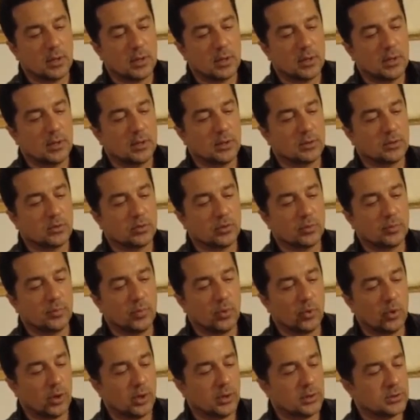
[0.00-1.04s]
into a
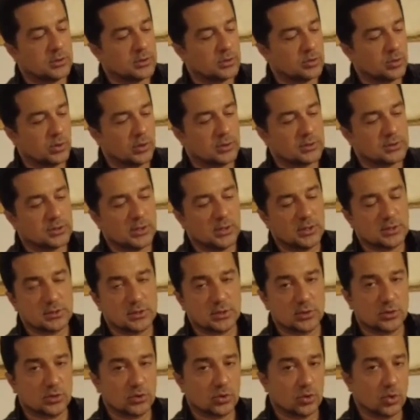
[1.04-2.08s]
point so it's easier
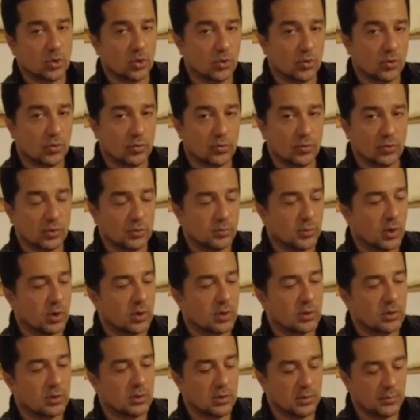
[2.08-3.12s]
to go through the
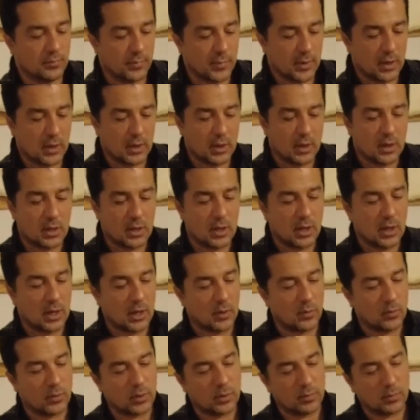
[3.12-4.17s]
buckle. I
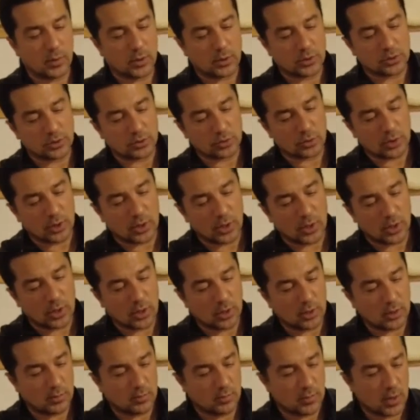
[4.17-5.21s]
want to make sure I
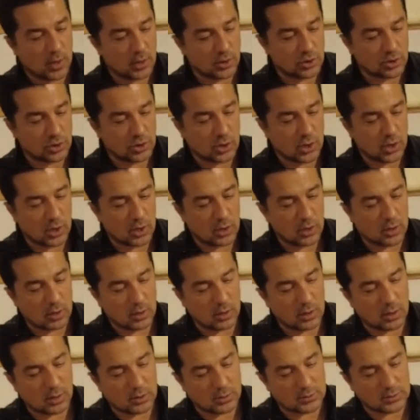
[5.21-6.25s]
kind of match that
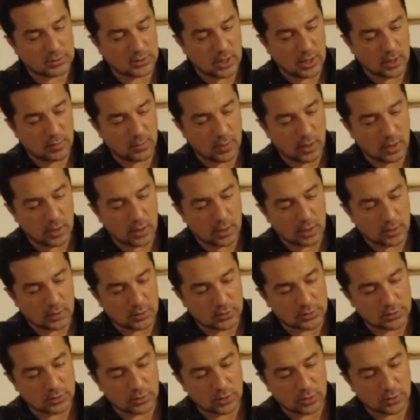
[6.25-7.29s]
same angle
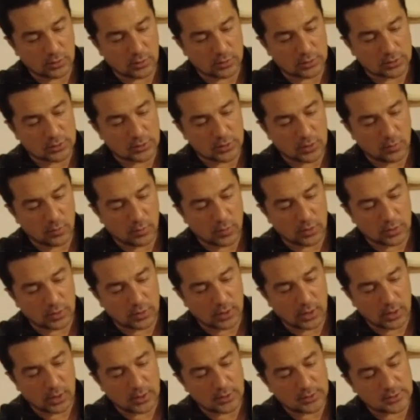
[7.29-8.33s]
so it looks somewhat
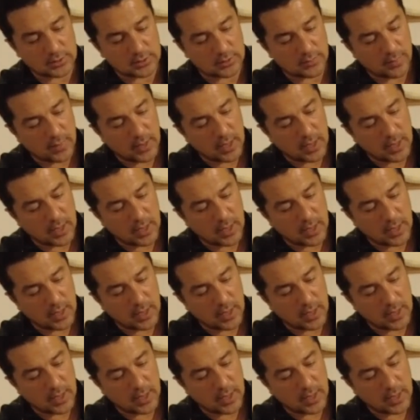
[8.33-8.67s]
nice.